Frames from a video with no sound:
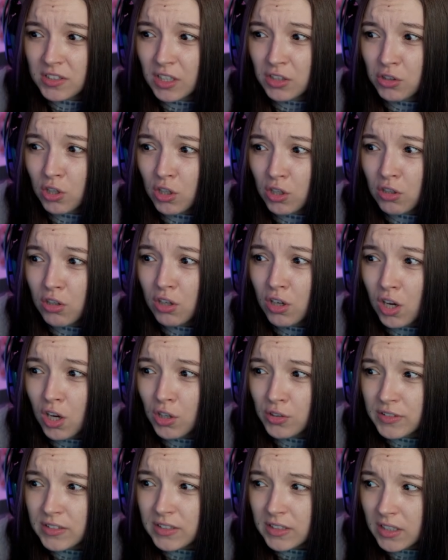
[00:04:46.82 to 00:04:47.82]
door
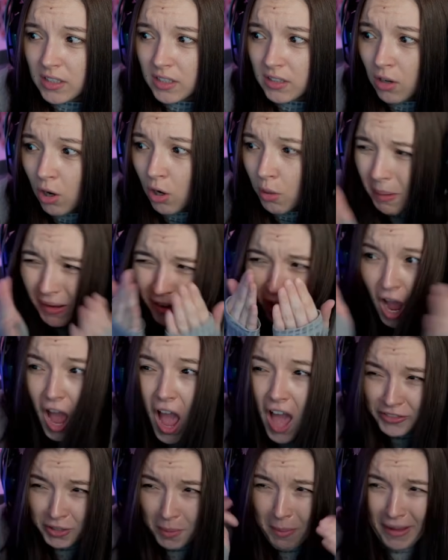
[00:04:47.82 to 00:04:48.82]
closing. Oh my
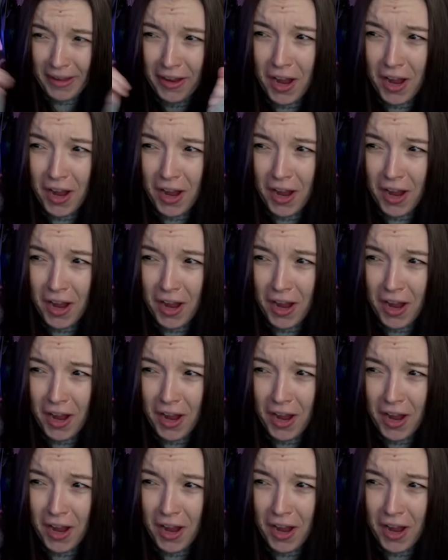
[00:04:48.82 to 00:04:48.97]
god, oh my